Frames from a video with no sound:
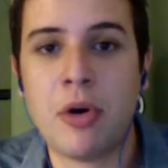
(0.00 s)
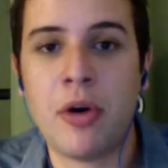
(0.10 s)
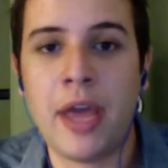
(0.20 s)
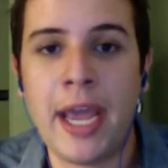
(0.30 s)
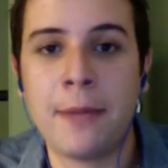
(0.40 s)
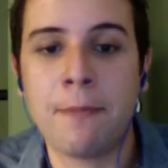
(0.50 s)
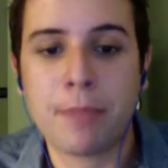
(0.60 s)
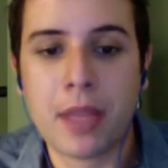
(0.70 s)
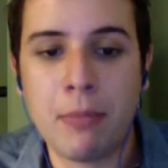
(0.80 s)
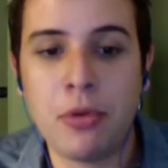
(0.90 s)
And
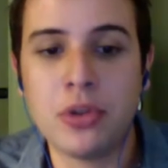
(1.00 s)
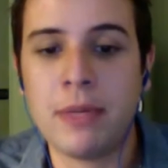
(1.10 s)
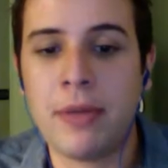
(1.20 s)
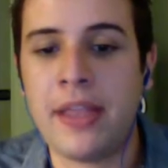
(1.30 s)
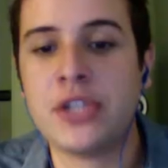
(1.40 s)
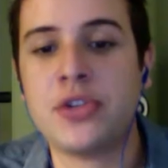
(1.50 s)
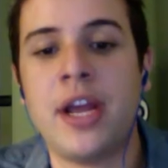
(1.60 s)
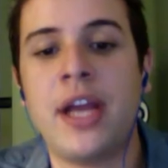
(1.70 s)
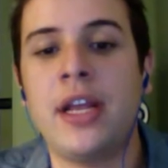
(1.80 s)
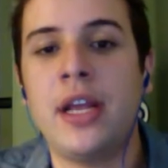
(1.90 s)
I pulled up on the internet